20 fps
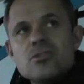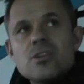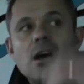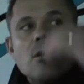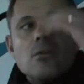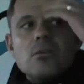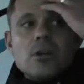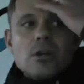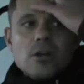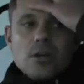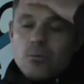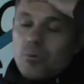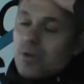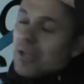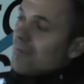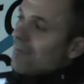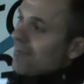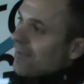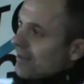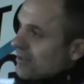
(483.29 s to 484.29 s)
So
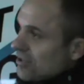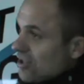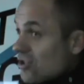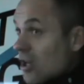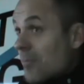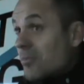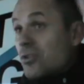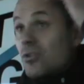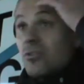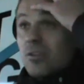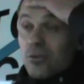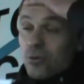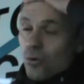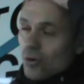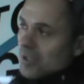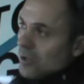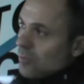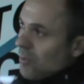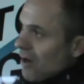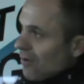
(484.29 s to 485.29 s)
give Flint his opportunity. I thought
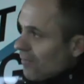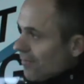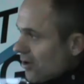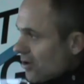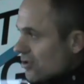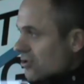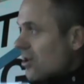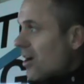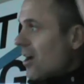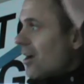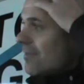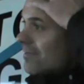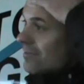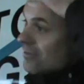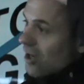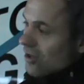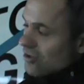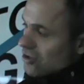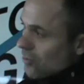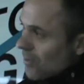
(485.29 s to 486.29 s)
he did well first half,
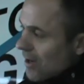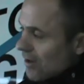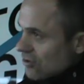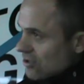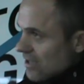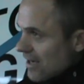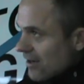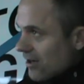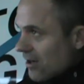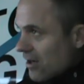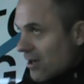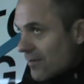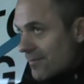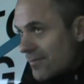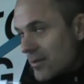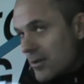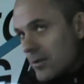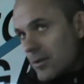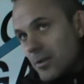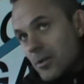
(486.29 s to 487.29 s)
not so well second half,
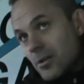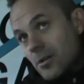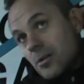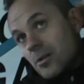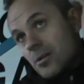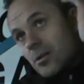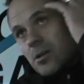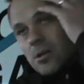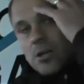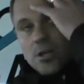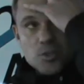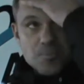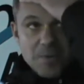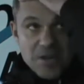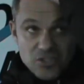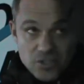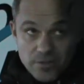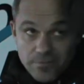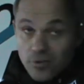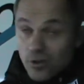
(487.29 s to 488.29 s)

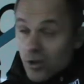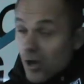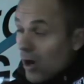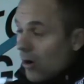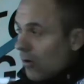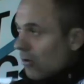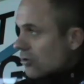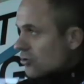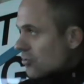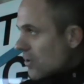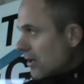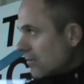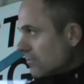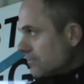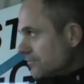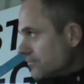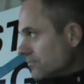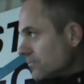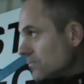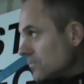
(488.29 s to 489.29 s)
especially for the goal as well.
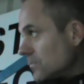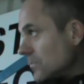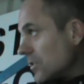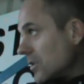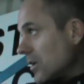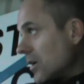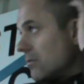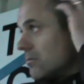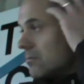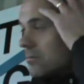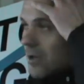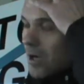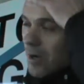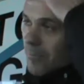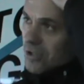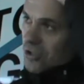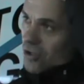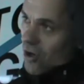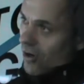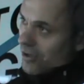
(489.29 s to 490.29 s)
You've got to
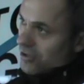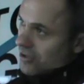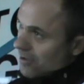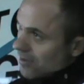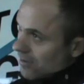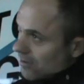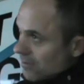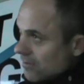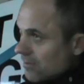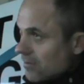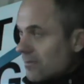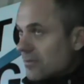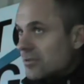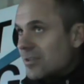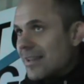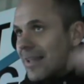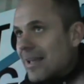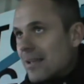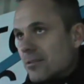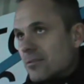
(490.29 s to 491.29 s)
be tight to
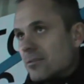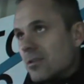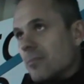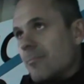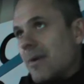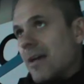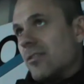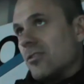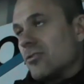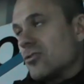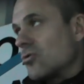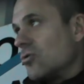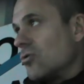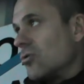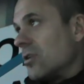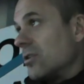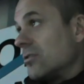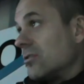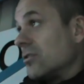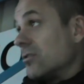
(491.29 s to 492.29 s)
the man
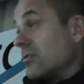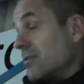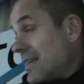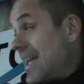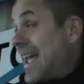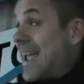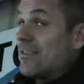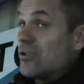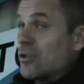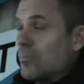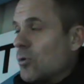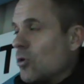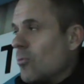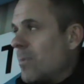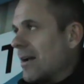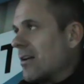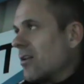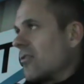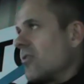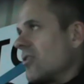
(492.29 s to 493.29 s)
that hits the ball
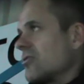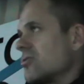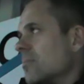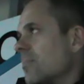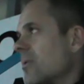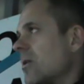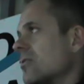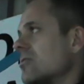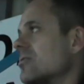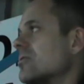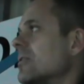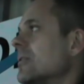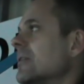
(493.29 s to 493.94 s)
back across the box.